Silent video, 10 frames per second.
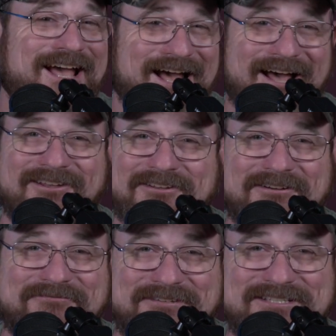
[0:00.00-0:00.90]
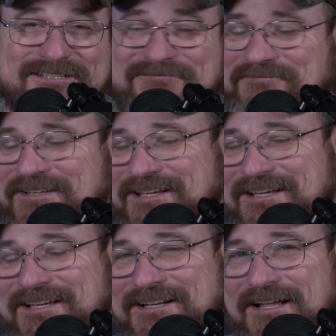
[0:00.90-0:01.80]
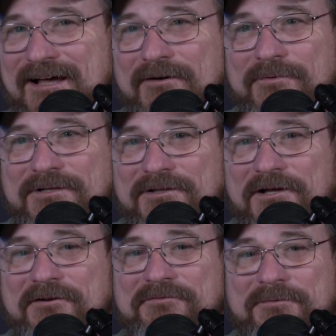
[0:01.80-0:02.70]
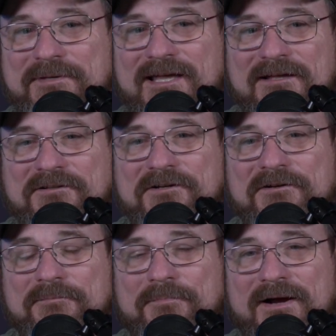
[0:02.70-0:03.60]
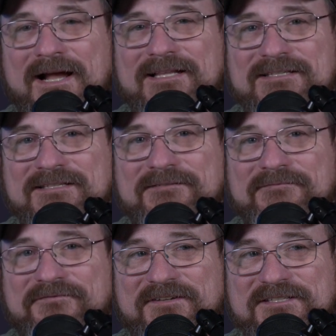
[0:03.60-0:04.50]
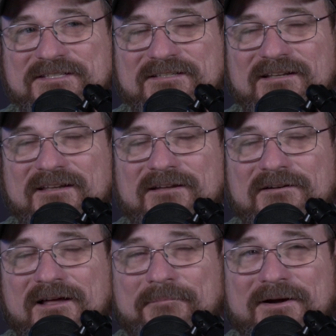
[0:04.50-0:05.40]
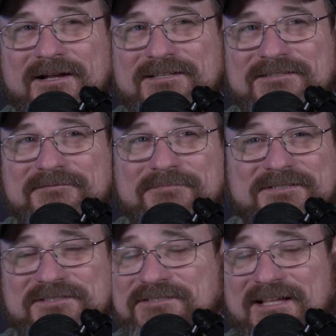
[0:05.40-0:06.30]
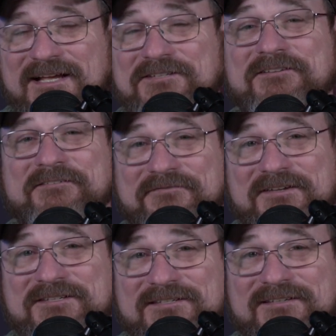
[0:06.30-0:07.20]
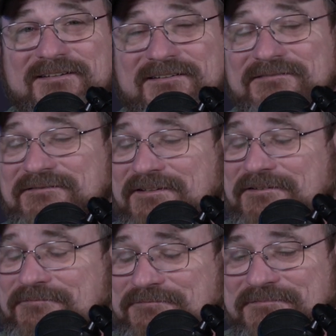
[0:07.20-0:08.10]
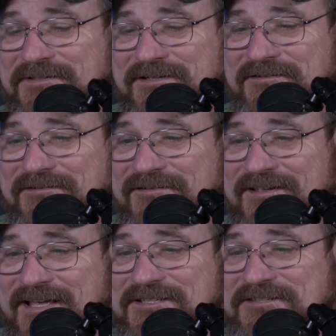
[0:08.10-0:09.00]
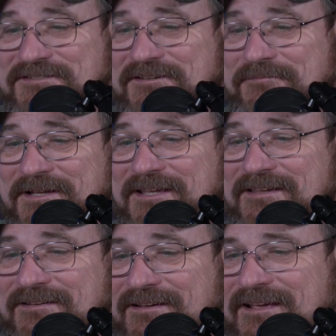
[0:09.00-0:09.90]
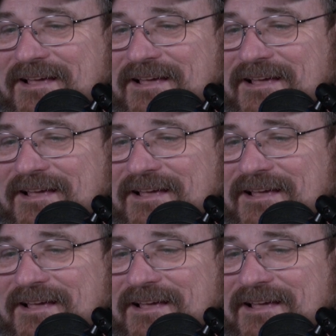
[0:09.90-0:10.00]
I love fishing, and I would love to be out there practicing fishing, and not practicing, but just actually fishing and catching something to eat.